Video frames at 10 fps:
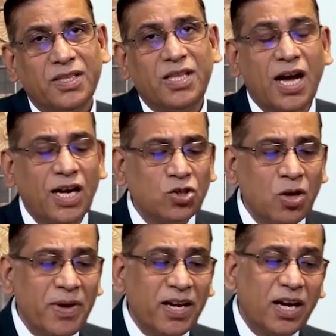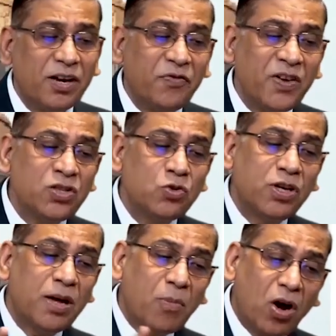They also make a reference to
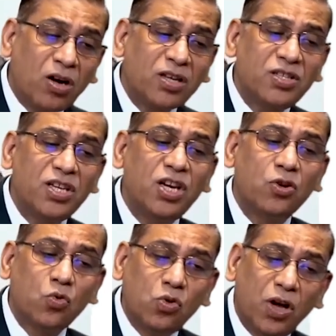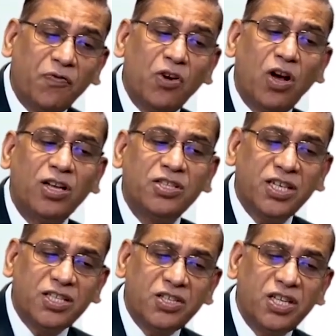democracy, rule of law,
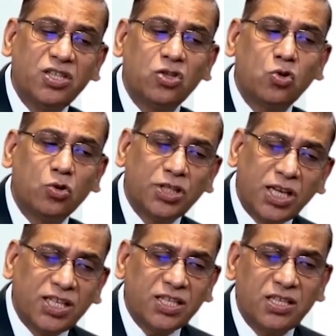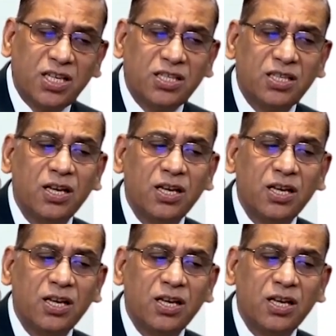justice, social justice,